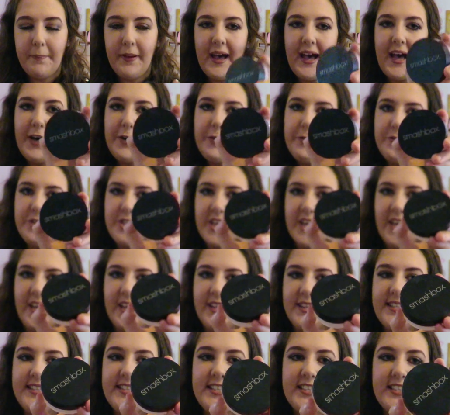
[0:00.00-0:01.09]
powder.
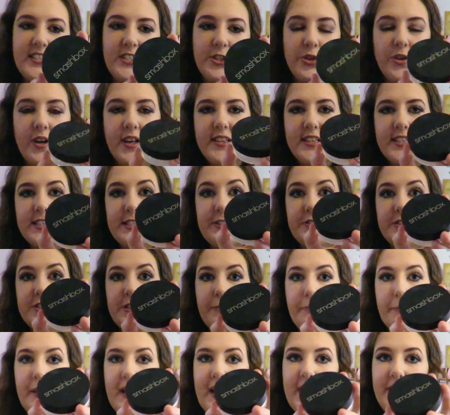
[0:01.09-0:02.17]
This is the
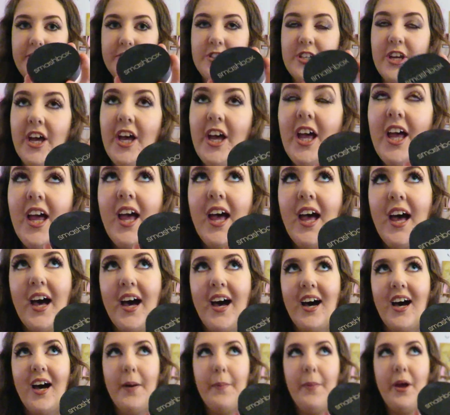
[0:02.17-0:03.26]
translucent powder.
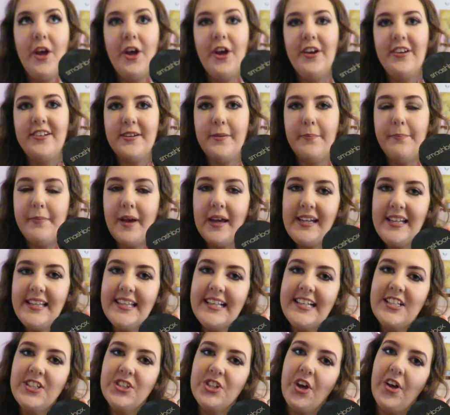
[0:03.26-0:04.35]
Heard many
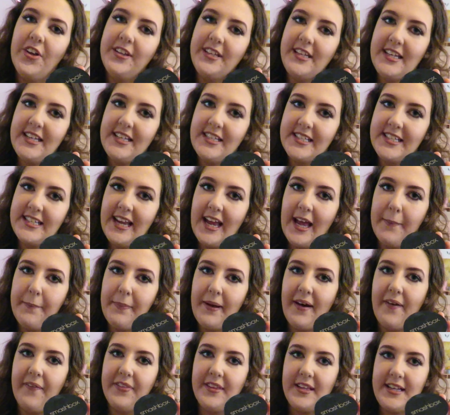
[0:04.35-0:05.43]
things on the internet
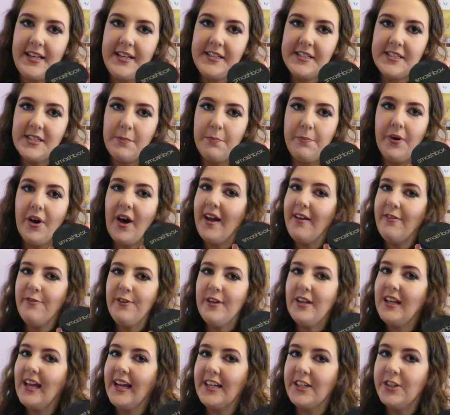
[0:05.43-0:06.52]
about these, but I
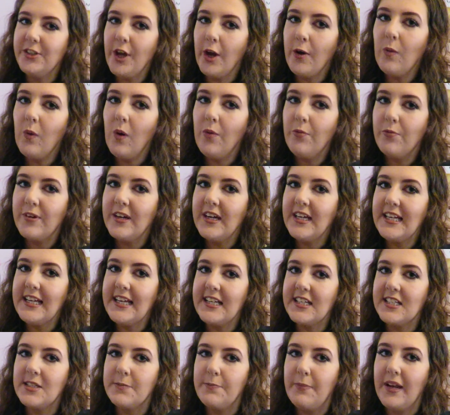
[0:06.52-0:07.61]
feel like no one really
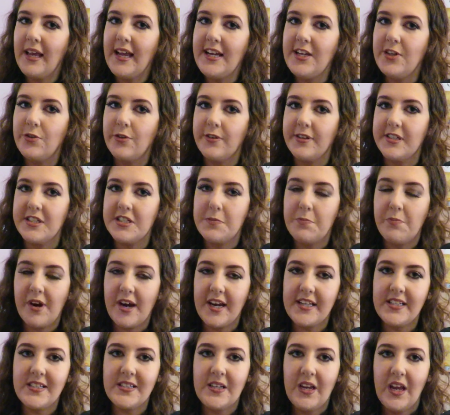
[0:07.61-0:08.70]
explained or
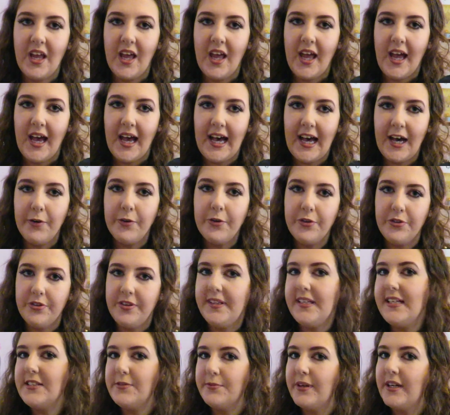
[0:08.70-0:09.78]
expressed how good
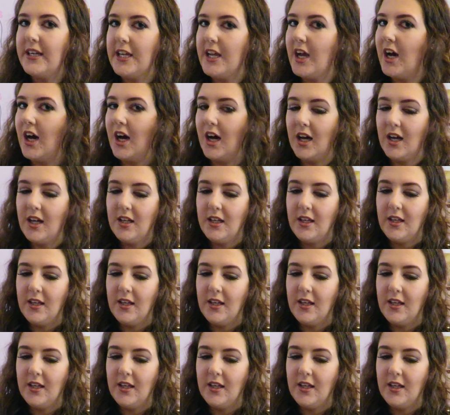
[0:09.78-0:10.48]
these really are.